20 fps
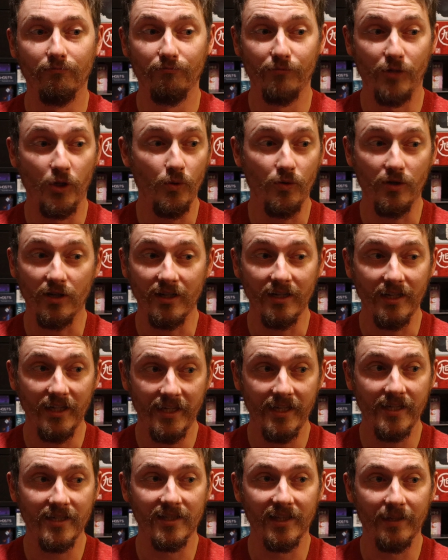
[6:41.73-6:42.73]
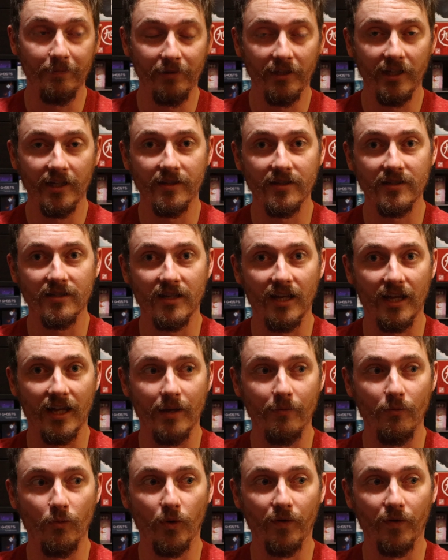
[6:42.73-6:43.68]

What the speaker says: You can easily play this game